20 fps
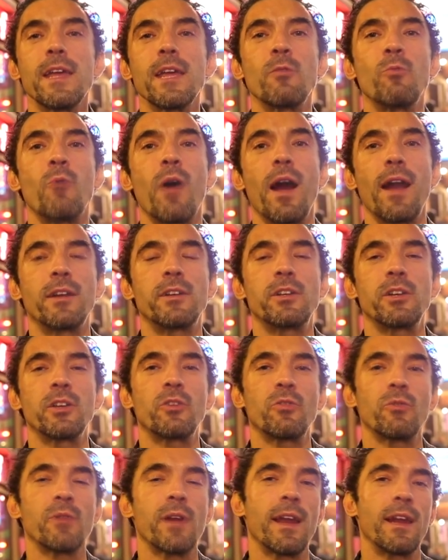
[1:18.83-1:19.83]
He wanted to
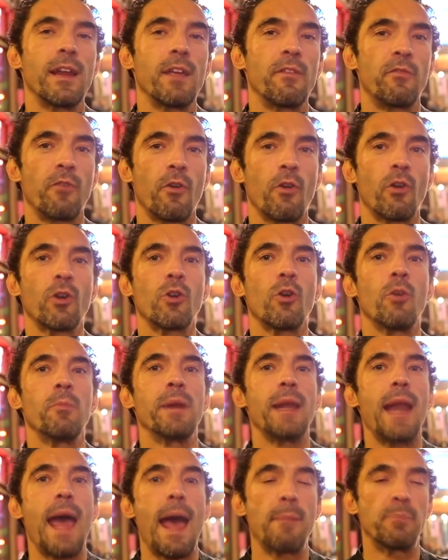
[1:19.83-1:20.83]
create a vertical
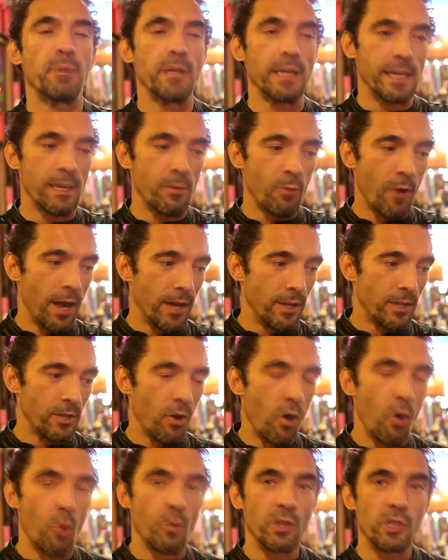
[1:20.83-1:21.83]
monopoly. He wanted
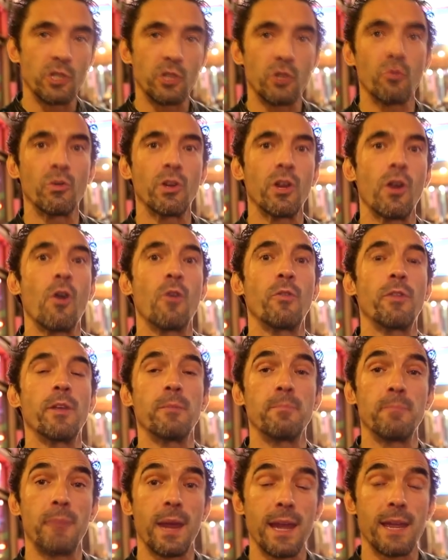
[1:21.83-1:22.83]
to own the studio
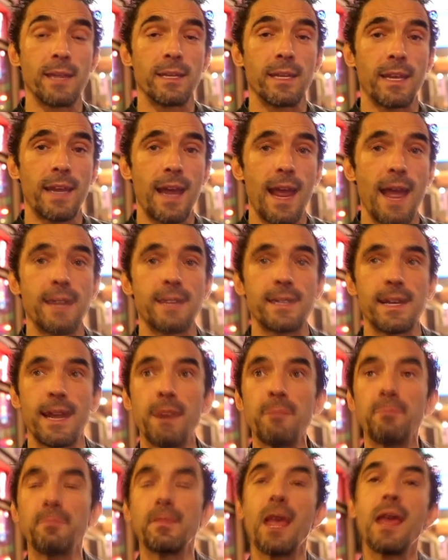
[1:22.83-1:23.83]
that made the
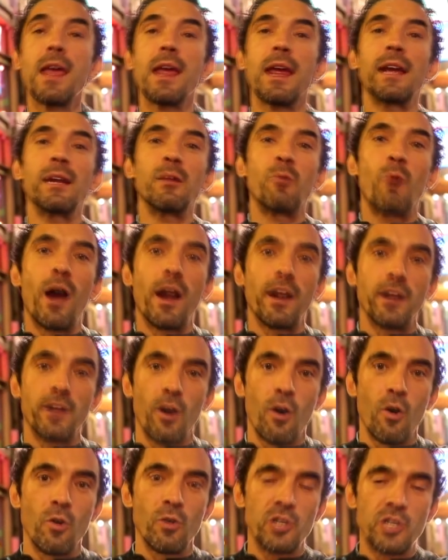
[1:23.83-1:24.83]
content, and he wanted
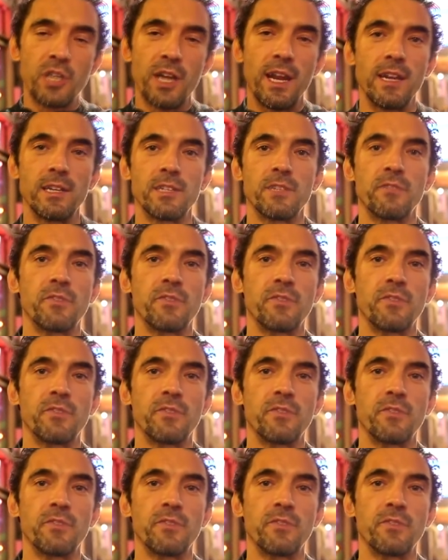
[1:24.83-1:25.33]
to own chains